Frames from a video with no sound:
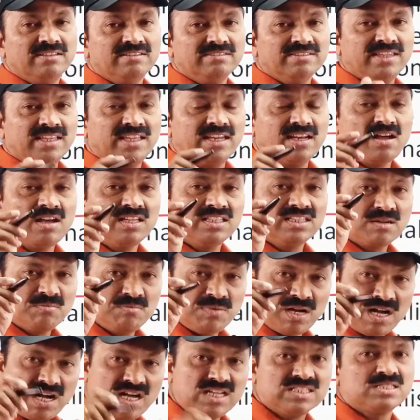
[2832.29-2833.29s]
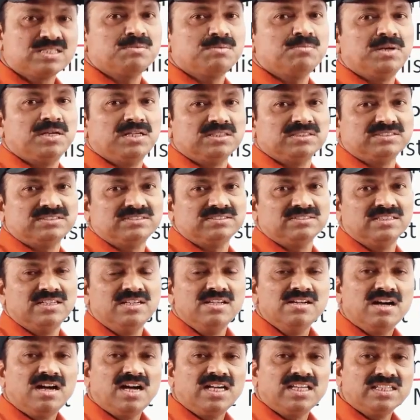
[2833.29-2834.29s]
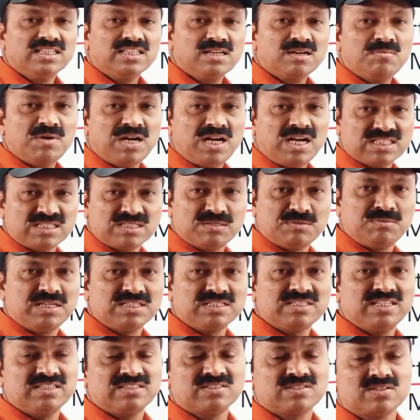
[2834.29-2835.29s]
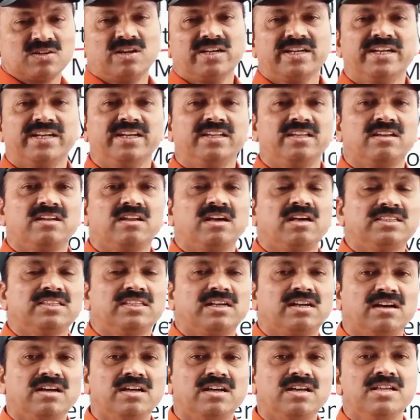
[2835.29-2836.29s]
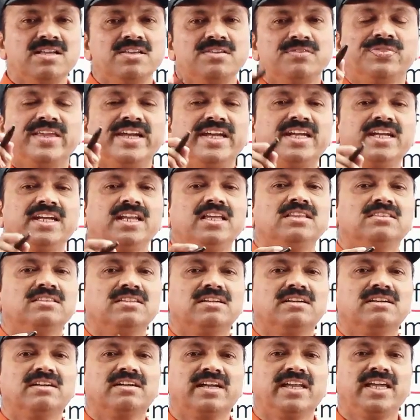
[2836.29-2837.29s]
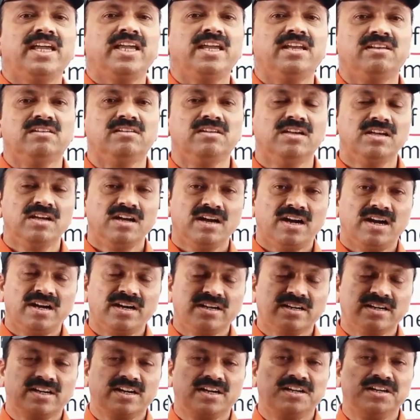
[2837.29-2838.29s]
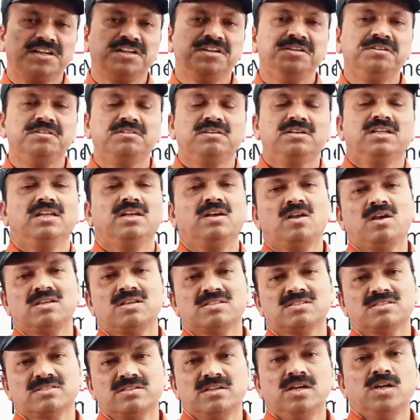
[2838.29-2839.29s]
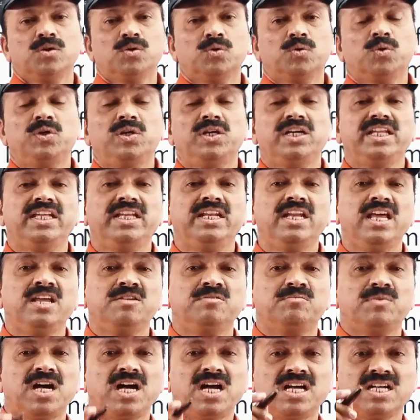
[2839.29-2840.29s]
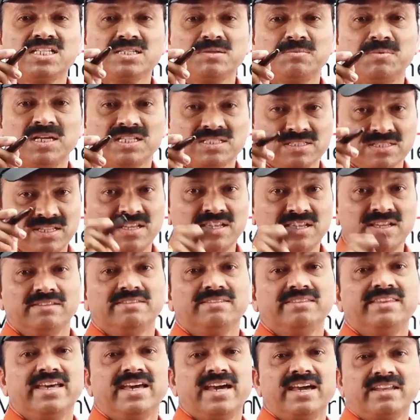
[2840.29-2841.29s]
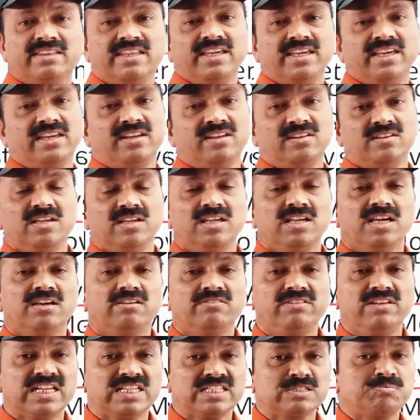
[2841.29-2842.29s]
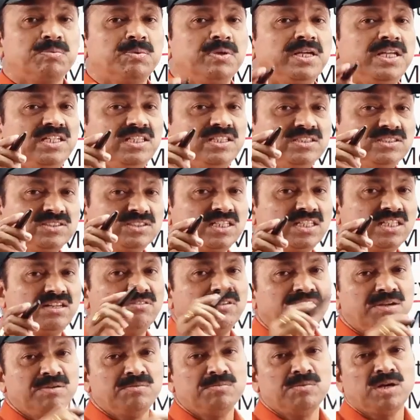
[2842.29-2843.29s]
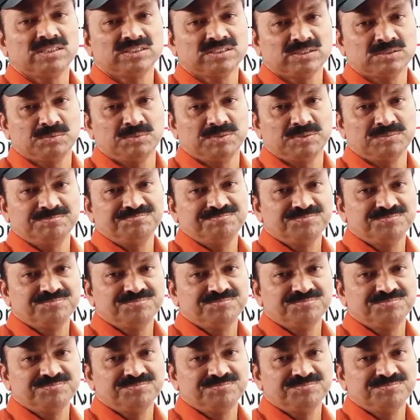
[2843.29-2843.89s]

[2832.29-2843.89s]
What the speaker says: Then Andhra Mahasabhas. Andhra Mahasabhas, they started in Andhra 1913 and continued till last. 29 Mahasabhas, they are there. I will explain each and every Mahasabha.